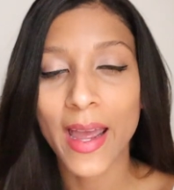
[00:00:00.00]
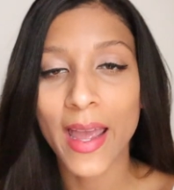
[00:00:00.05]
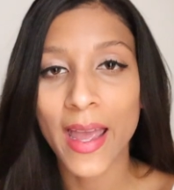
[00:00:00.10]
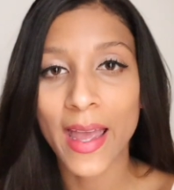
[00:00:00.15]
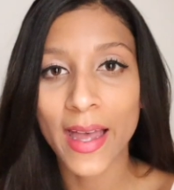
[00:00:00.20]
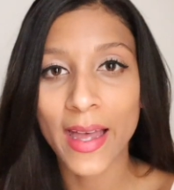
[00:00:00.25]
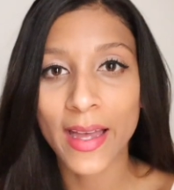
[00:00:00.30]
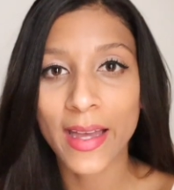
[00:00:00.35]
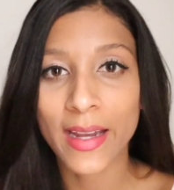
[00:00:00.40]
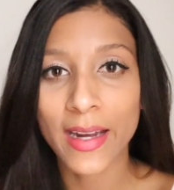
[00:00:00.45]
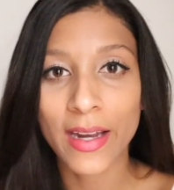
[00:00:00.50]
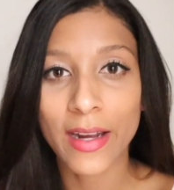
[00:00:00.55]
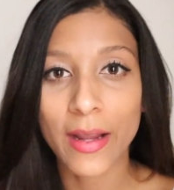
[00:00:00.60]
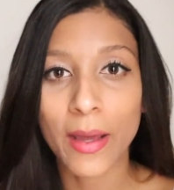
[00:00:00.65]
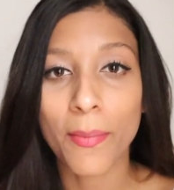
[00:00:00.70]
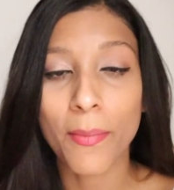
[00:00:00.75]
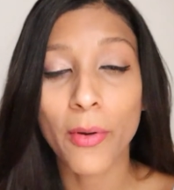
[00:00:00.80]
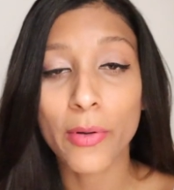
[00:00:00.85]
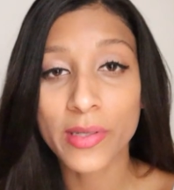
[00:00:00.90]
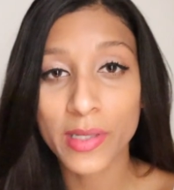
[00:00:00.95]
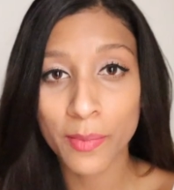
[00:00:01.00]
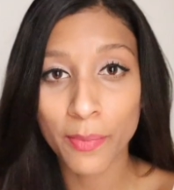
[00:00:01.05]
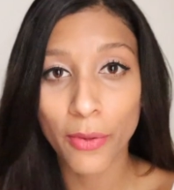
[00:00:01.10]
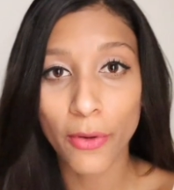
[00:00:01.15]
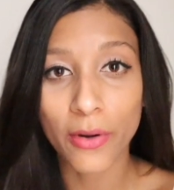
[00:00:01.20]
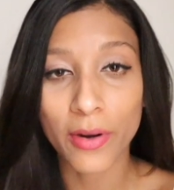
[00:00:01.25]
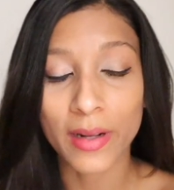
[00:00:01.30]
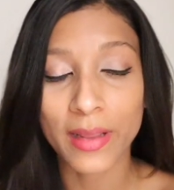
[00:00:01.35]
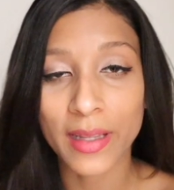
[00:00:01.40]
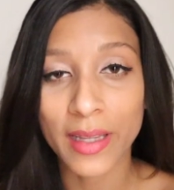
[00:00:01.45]
And most
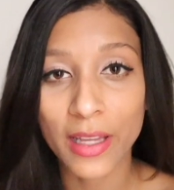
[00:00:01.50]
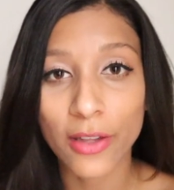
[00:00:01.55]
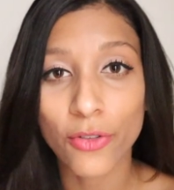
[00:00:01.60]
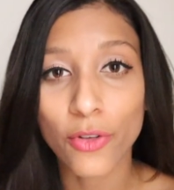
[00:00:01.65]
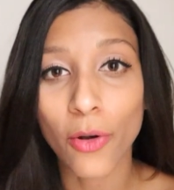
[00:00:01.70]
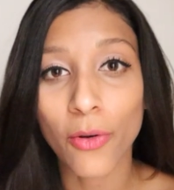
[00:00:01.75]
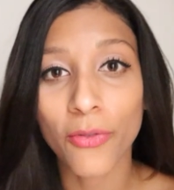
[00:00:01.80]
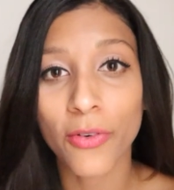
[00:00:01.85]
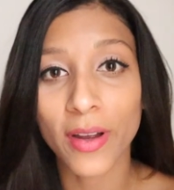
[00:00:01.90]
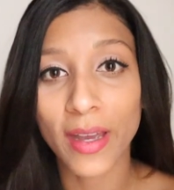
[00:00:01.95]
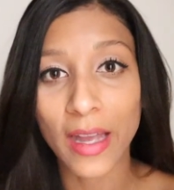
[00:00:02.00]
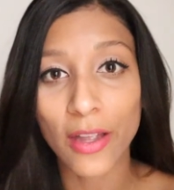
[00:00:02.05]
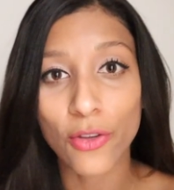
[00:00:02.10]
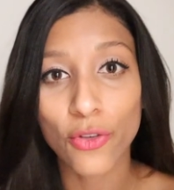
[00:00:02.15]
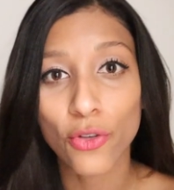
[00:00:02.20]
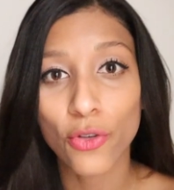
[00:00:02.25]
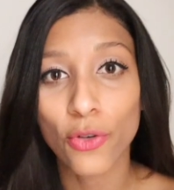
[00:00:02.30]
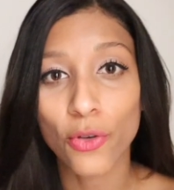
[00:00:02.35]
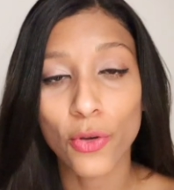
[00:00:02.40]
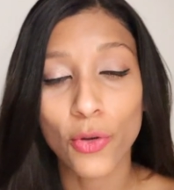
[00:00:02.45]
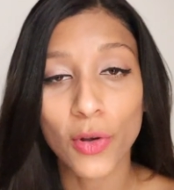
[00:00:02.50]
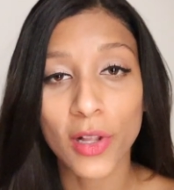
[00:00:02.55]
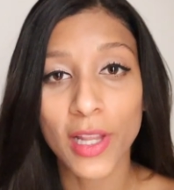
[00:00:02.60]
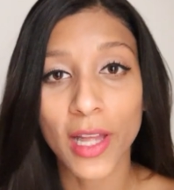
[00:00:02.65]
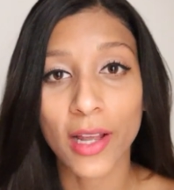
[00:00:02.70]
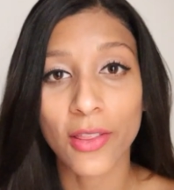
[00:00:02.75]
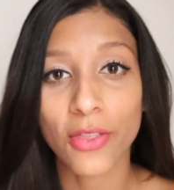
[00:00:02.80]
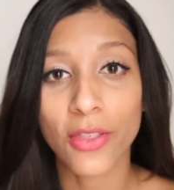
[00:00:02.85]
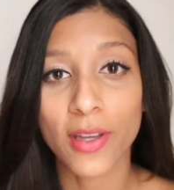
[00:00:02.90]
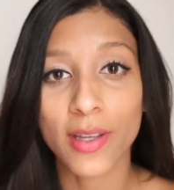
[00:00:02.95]
importantly, don't forget to
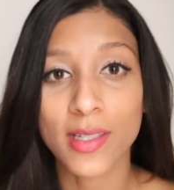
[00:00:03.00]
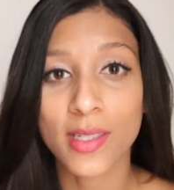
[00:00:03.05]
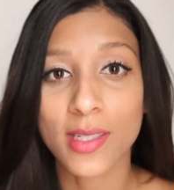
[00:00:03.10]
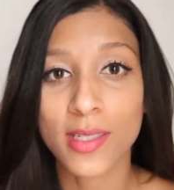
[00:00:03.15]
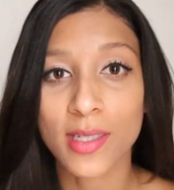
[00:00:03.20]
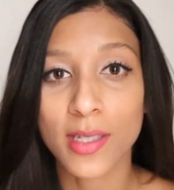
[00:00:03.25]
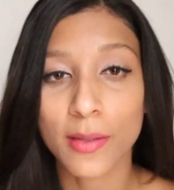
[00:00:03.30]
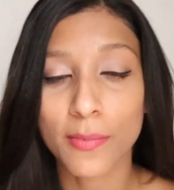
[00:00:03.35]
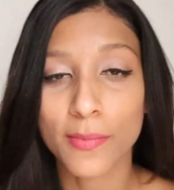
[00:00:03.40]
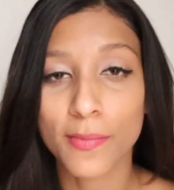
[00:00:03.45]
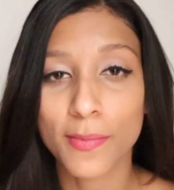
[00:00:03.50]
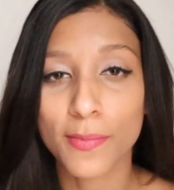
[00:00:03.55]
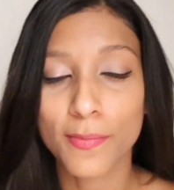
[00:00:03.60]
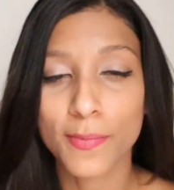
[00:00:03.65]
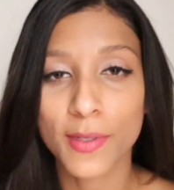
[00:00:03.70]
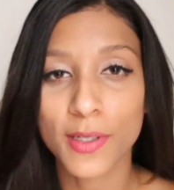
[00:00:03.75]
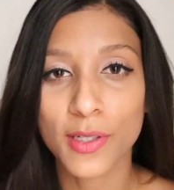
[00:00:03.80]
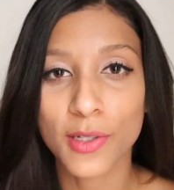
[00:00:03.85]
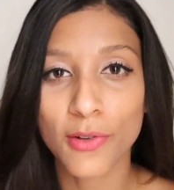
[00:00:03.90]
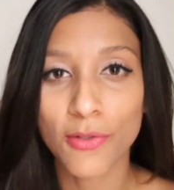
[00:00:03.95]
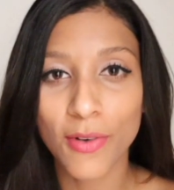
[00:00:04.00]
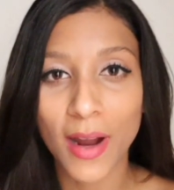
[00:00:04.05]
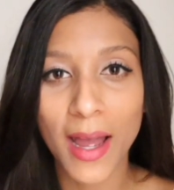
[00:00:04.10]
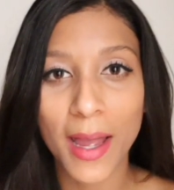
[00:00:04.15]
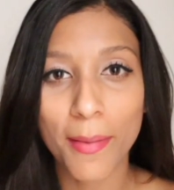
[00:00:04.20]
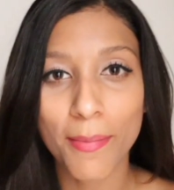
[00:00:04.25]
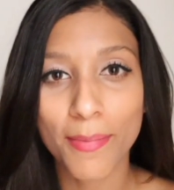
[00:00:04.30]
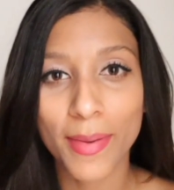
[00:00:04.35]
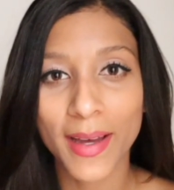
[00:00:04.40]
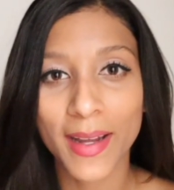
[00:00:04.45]
click the subscribe